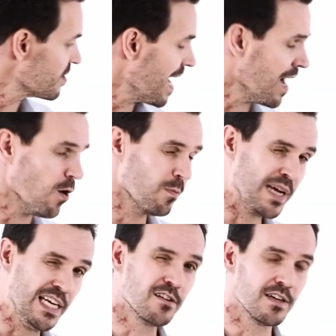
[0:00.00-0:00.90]
how
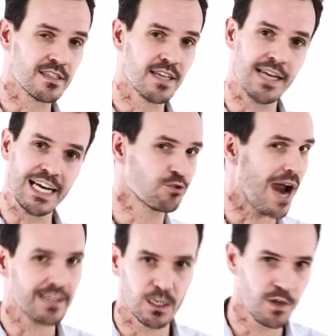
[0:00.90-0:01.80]
Peter is then
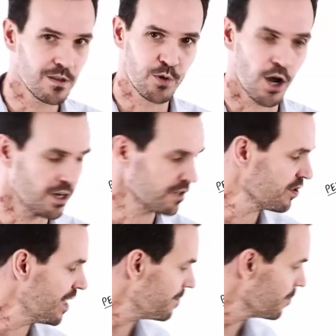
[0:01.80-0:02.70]
interacting with the product.
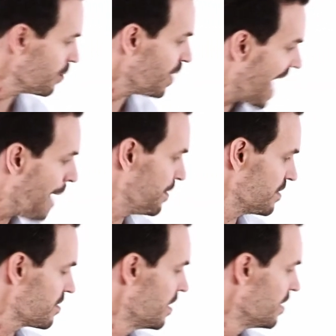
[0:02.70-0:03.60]
So that what
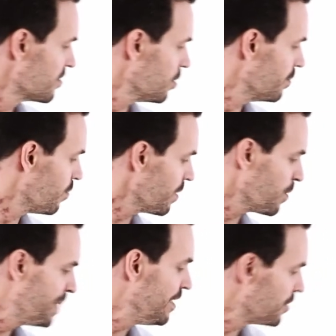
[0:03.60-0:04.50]
happens? So
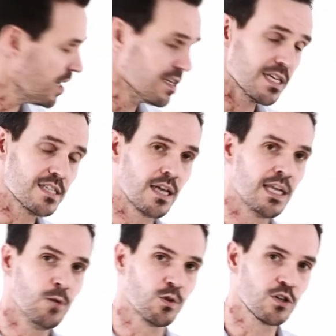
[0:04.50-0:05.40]
what Peter does is that
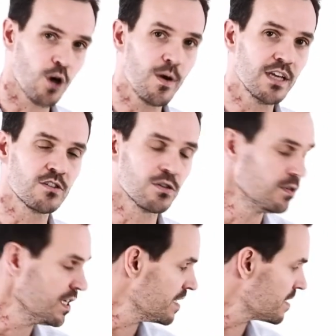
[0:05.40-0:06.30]
he will go into
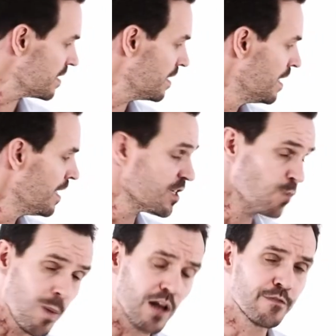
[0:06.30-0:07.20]
his
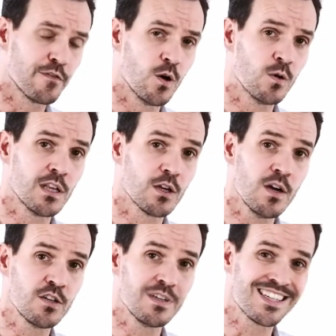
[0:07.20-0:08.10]
mobile phone, he'll go
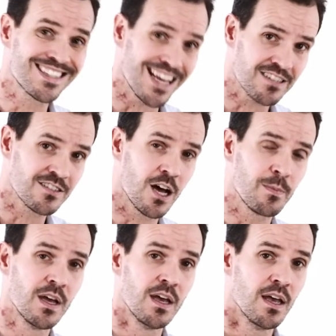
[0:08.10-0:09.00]
into his
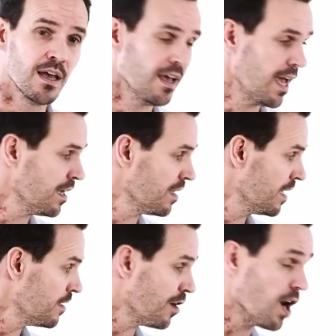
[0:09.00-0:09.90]
desktop, and he'll
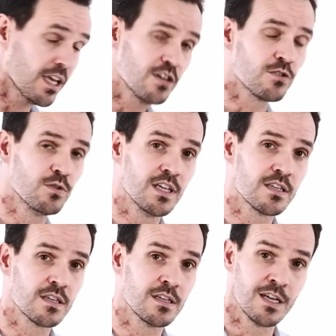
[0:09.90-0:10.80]
log into
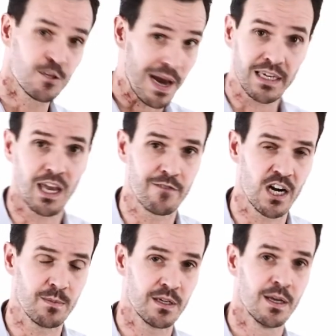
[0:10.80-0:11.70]
his banking
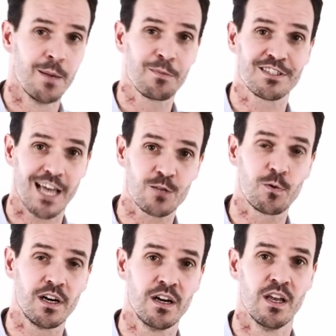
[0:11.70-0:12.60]
environment, because that's
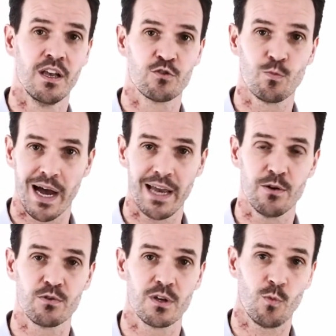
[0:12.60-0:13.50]
where
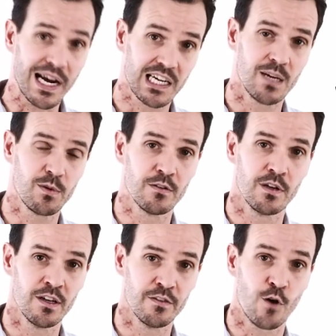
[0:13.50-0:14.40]
Subaio's white label
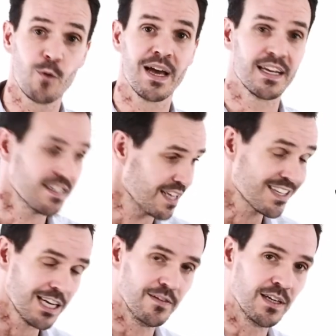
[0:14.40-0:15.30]
format
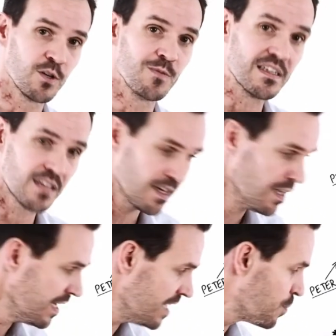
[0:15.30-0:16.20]
is living, which means that
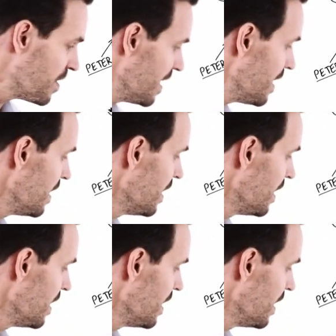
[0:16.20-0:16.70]
it's within